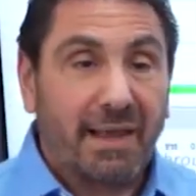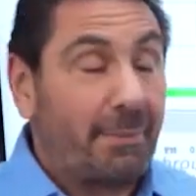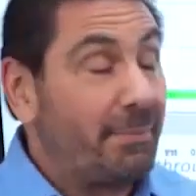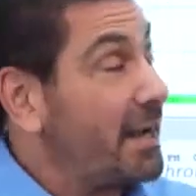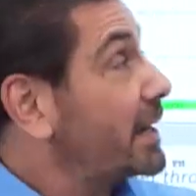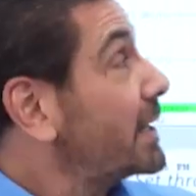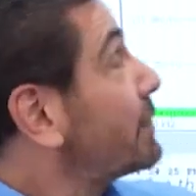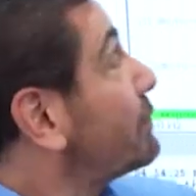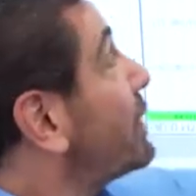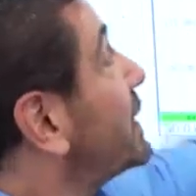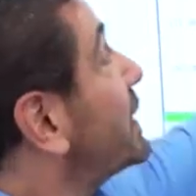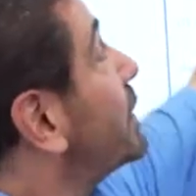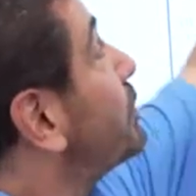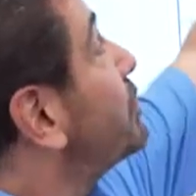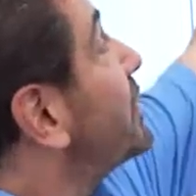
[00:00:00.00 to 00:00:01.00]
I'm not going to
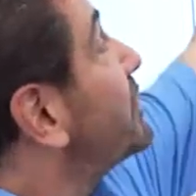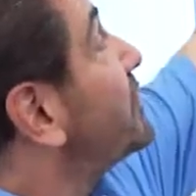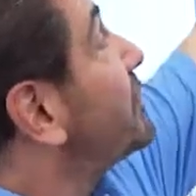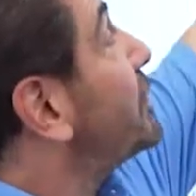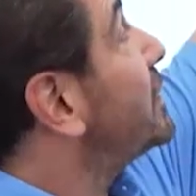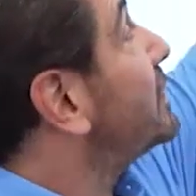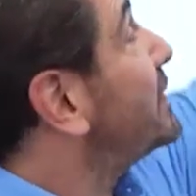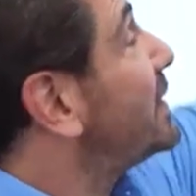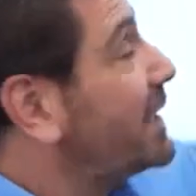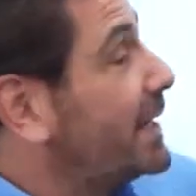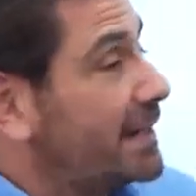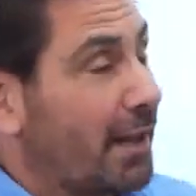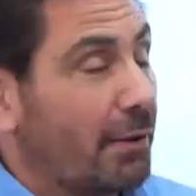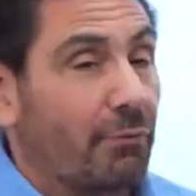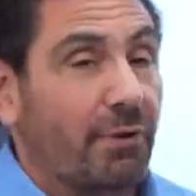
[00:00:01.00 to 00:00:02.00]
run it at
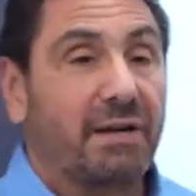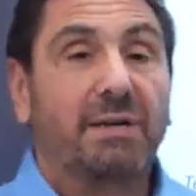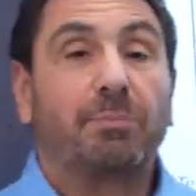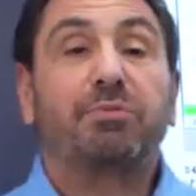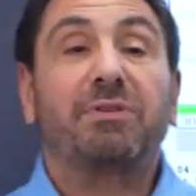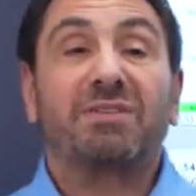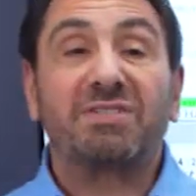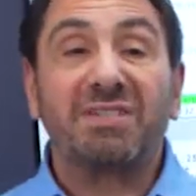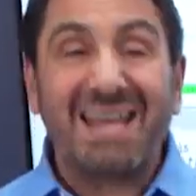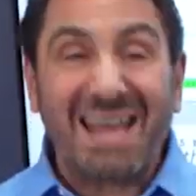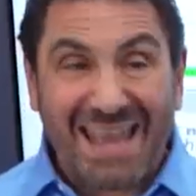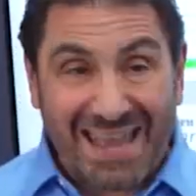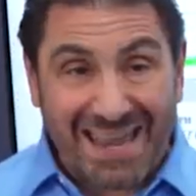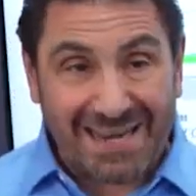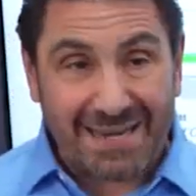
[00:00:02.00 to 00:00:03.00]
+13, I'll run it at
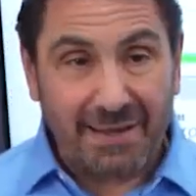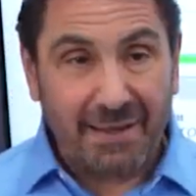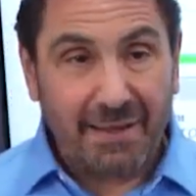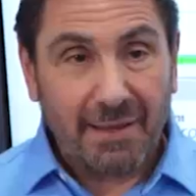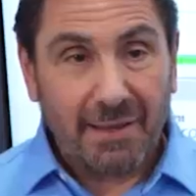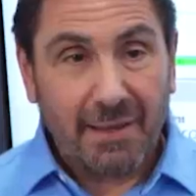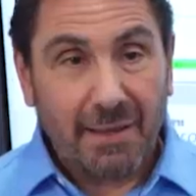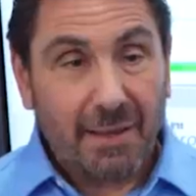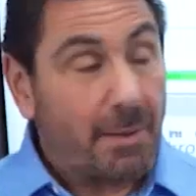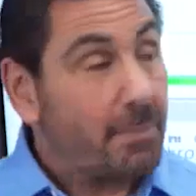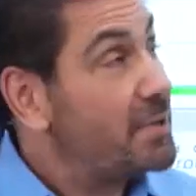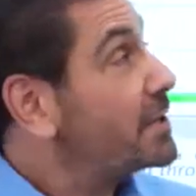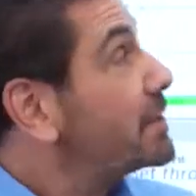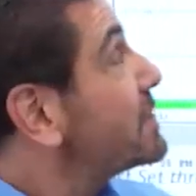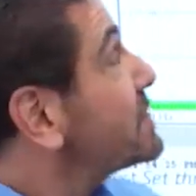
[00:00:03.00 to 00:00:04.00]
+10
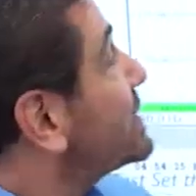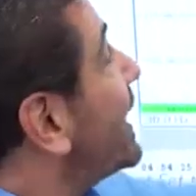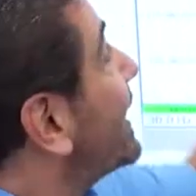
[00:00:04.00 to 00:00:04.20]
because